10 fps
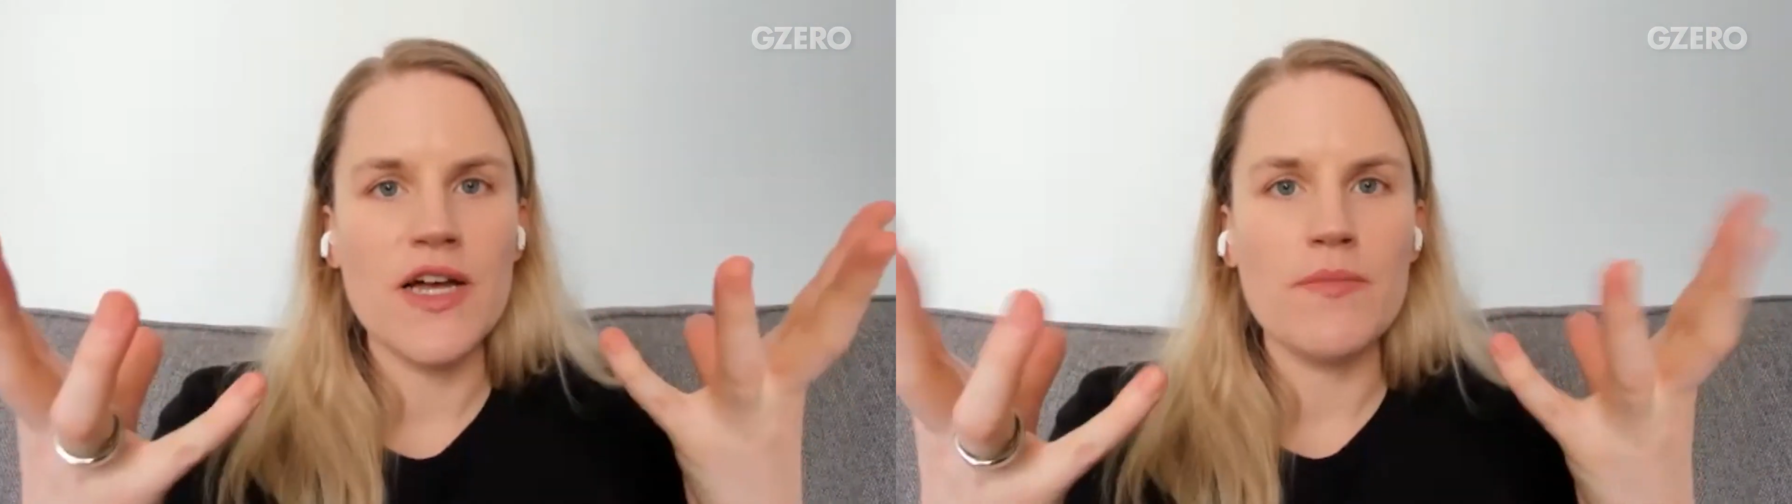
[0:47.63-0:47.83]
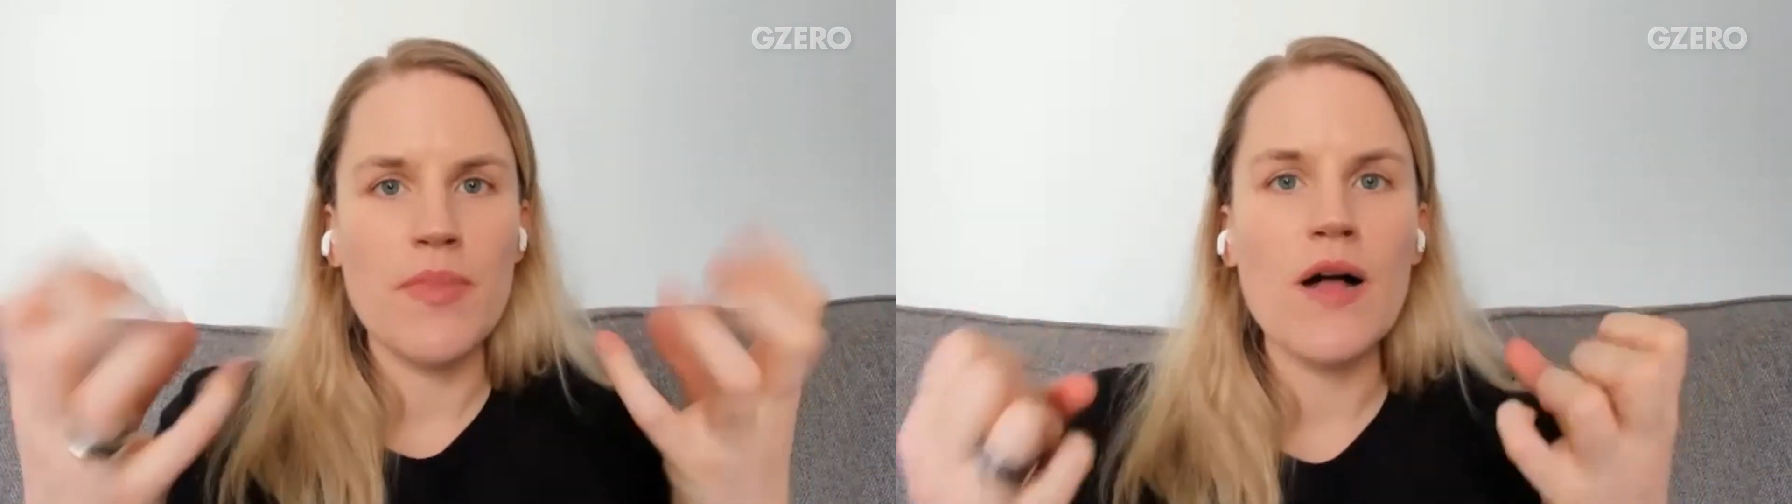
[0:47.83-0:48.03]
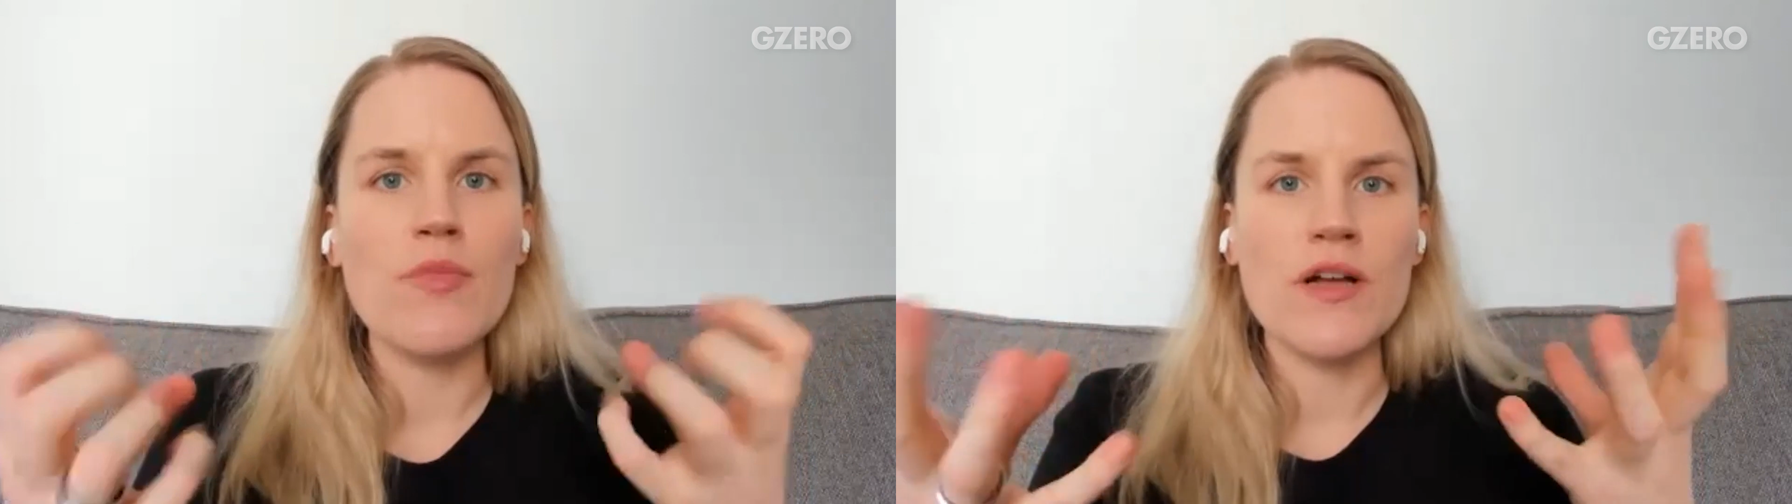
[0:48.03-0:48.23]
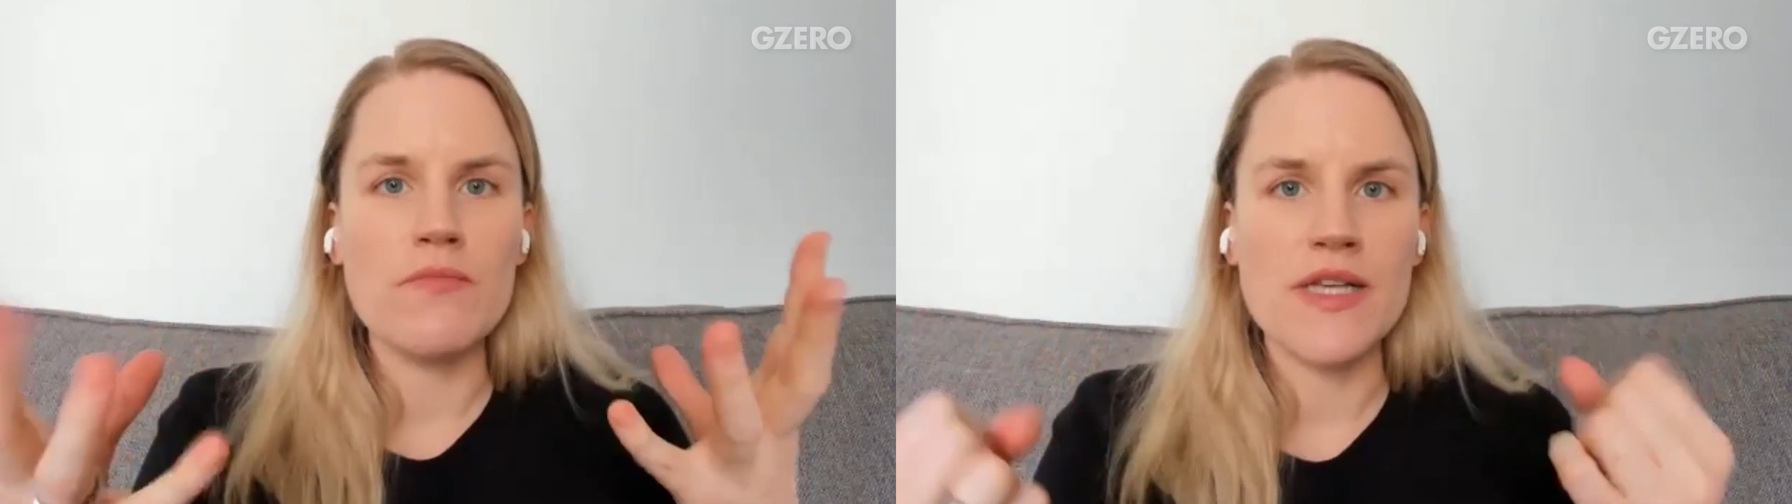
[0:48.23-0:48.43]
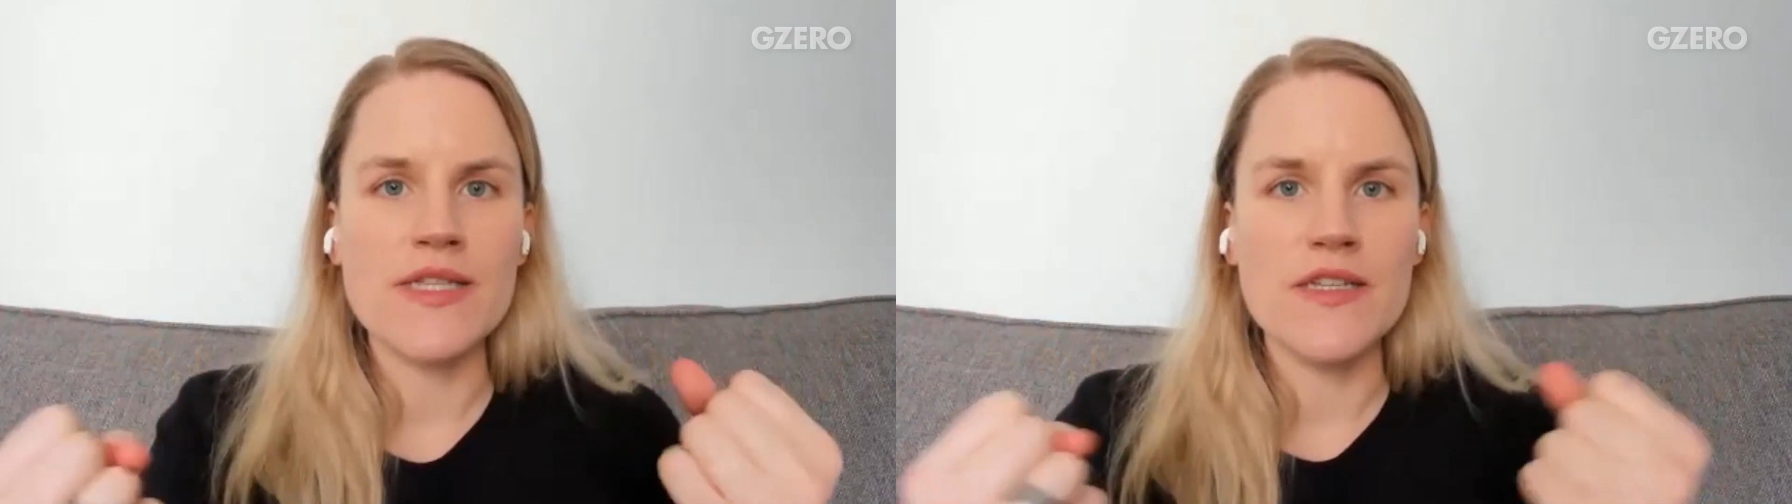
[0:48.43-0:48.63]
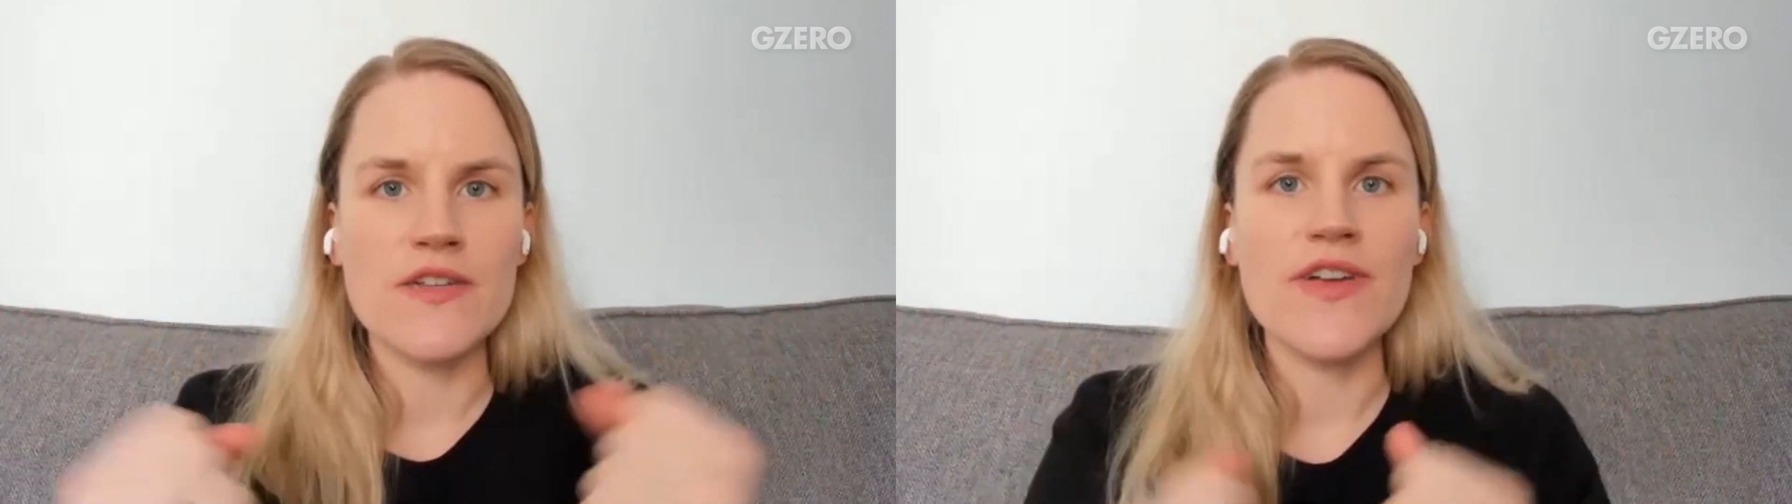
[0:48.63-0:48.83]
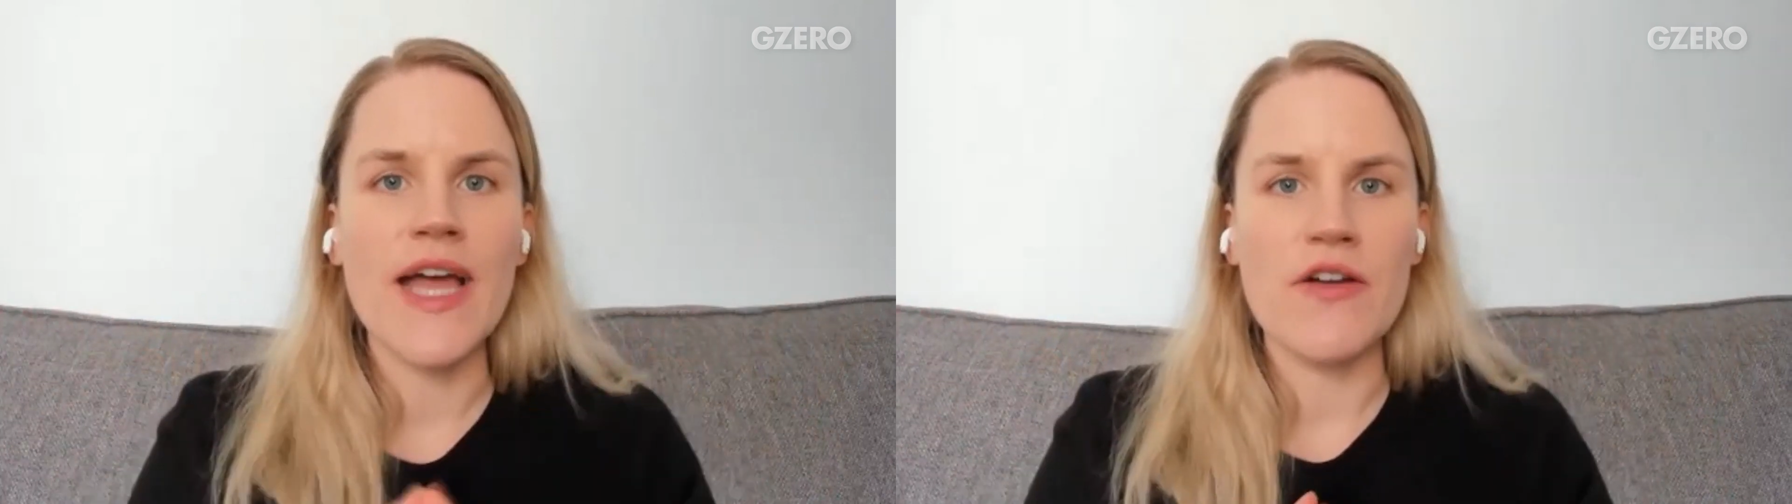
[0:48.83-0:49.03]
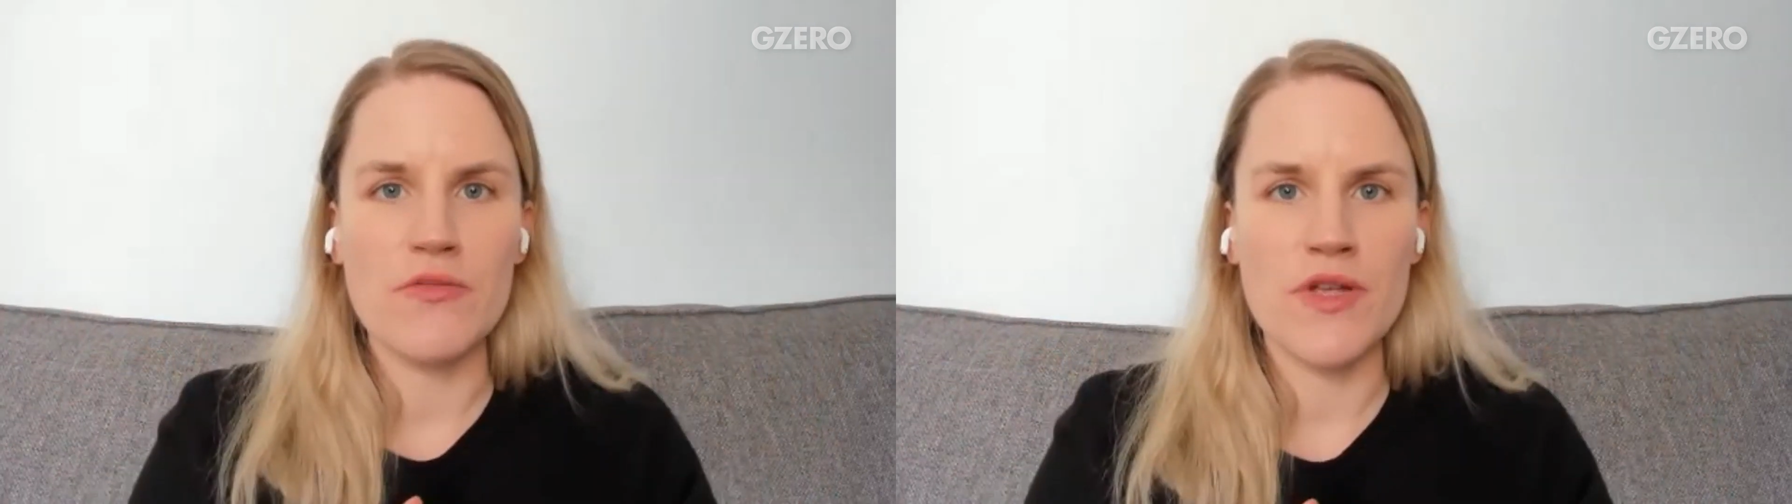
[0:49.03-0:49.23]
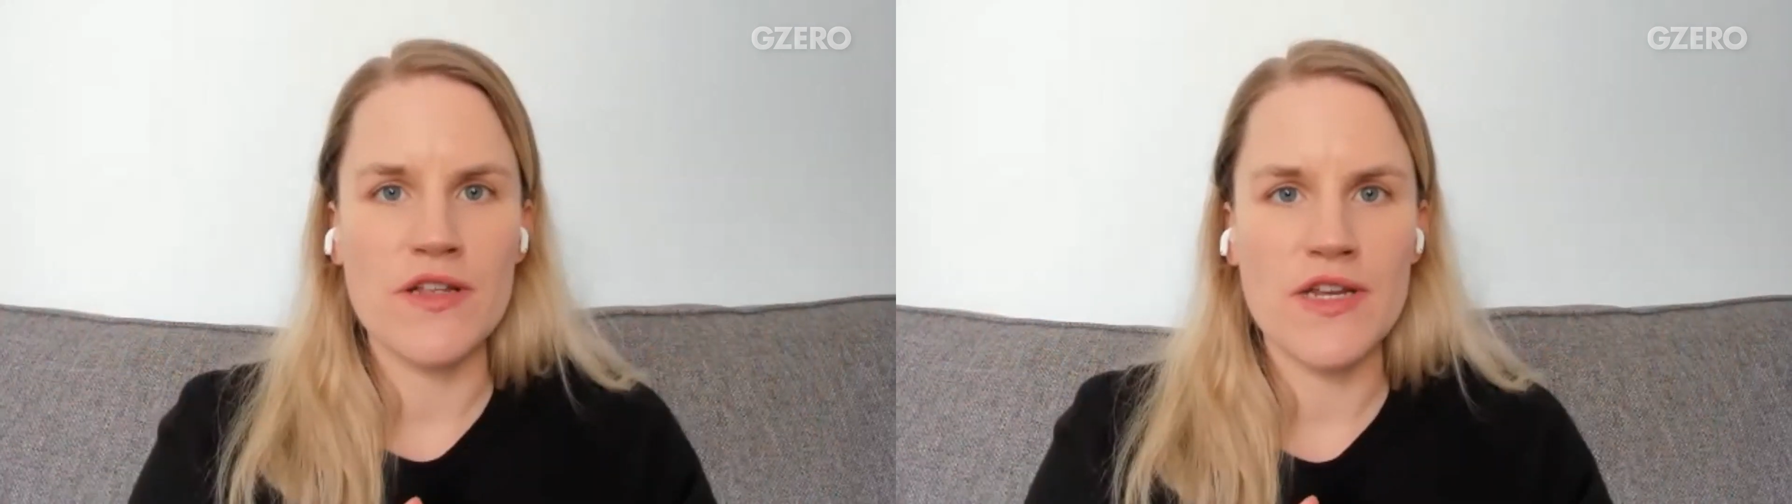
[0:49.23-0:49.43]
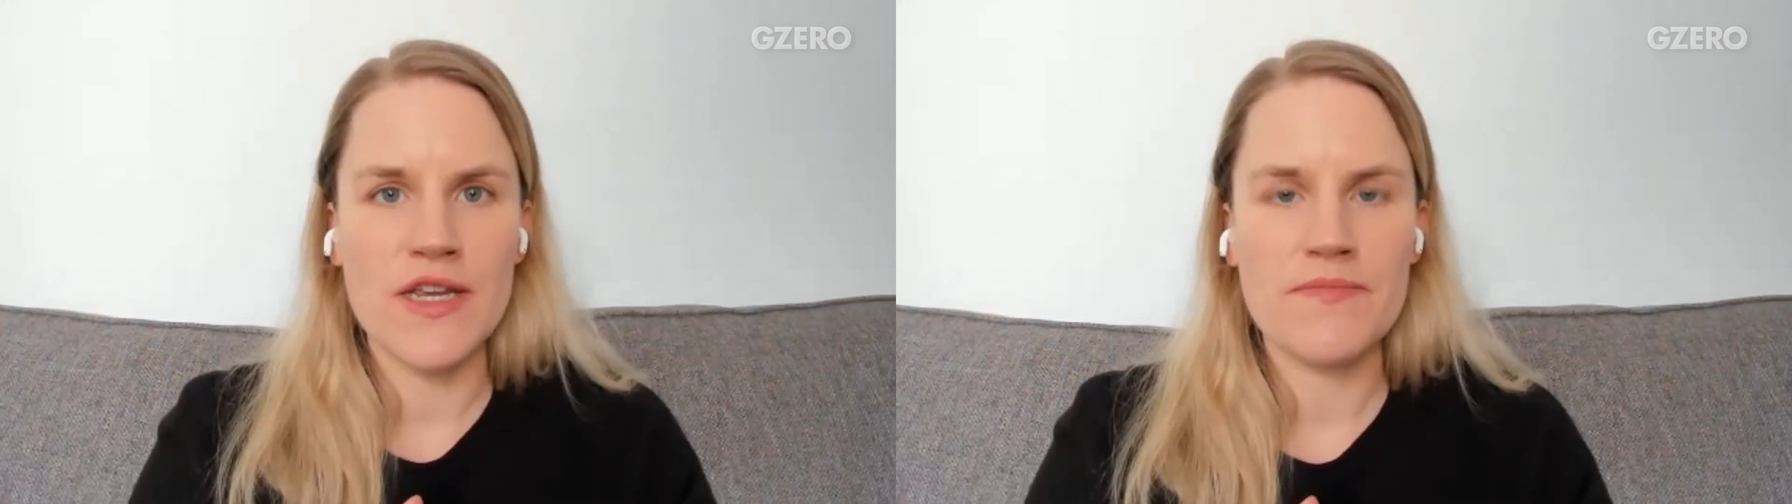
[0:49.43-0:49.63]
a public muscle of
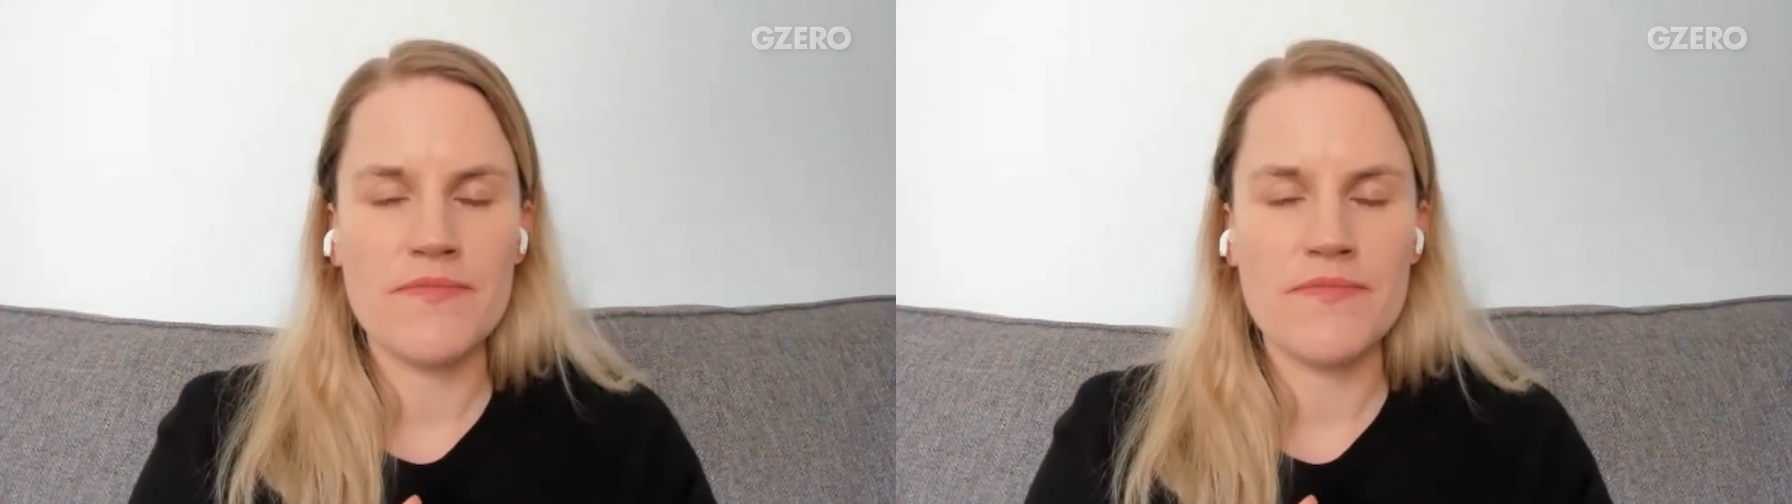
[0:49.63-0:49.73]
accountability.